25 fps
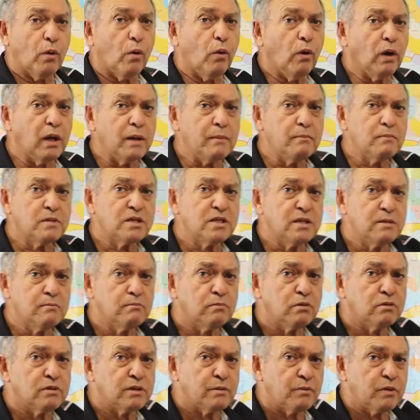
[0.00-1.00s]
all them
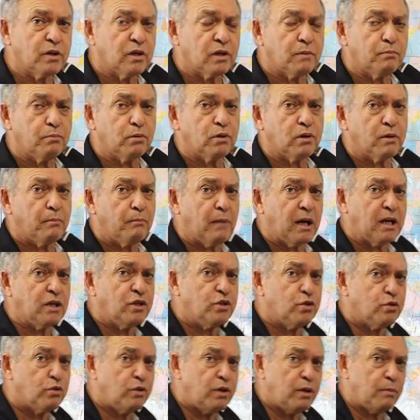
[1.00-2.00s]
symbols that we're going to put in, make
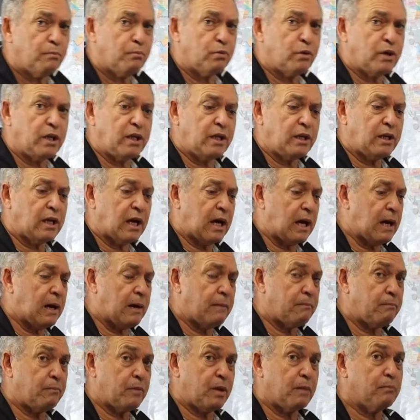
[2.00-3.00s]
sure you put in
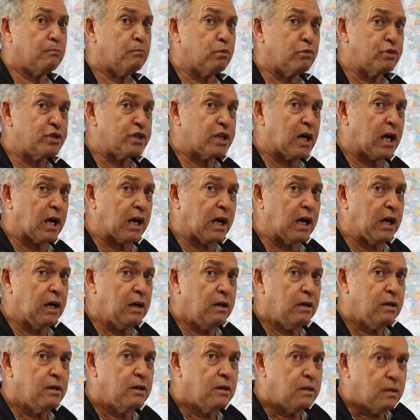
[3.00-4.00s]
them bush tucker,
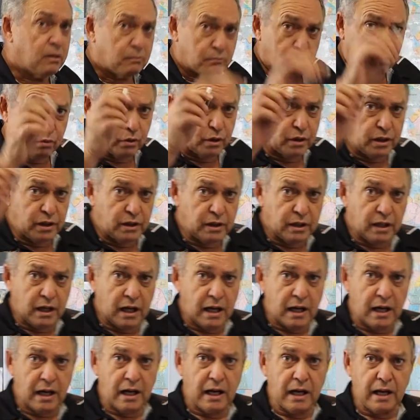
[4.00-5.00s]
put in,
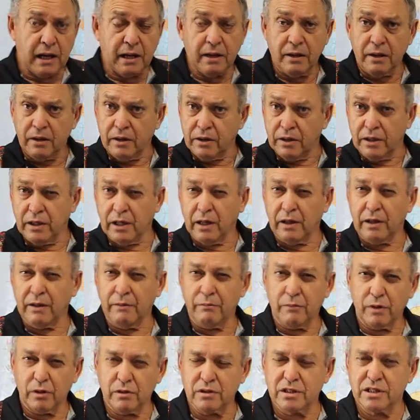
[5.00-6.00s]
you know,
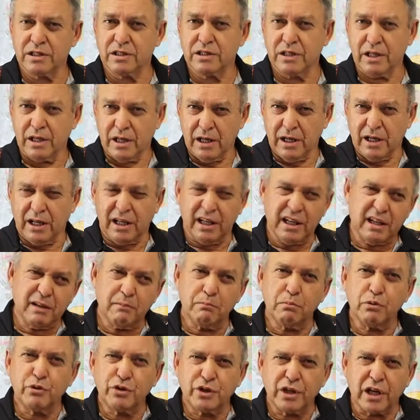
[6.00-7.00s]
them nice little
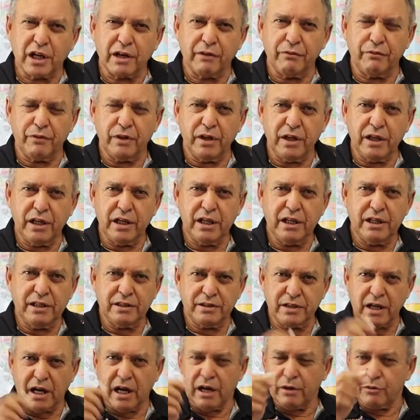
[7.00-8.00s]
bush tucker
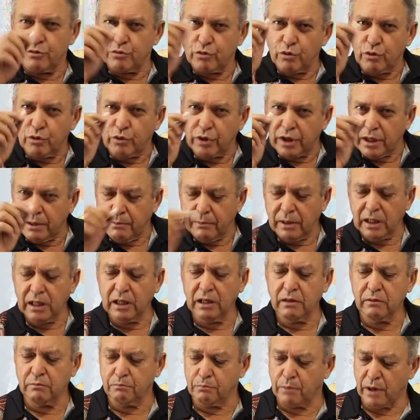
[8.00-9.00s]
feeds, draw them
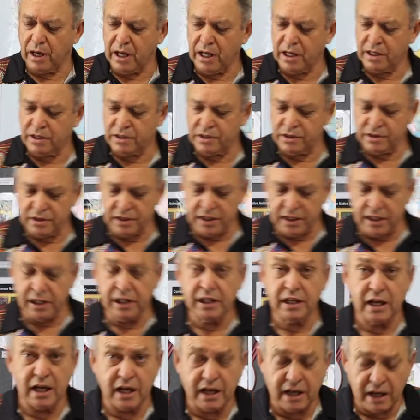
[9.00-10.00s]
little branches in
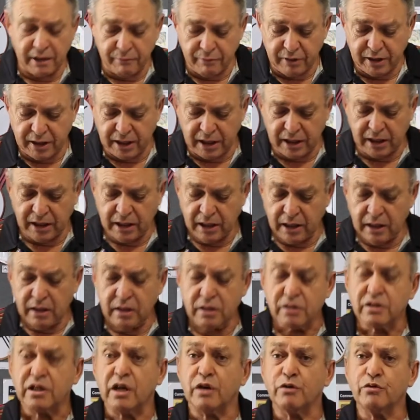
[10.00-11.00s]
it and everything.
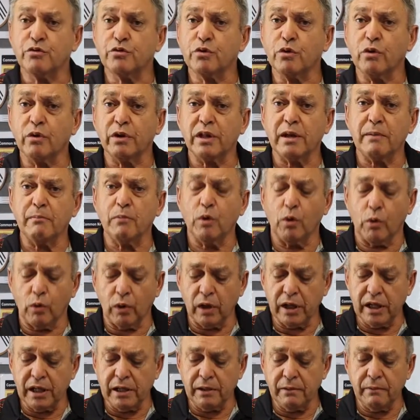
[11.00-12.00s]
So draw them
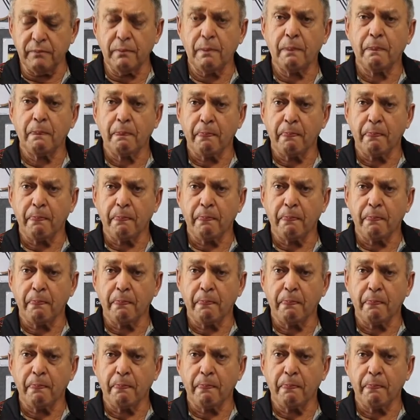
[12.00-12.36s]
all in,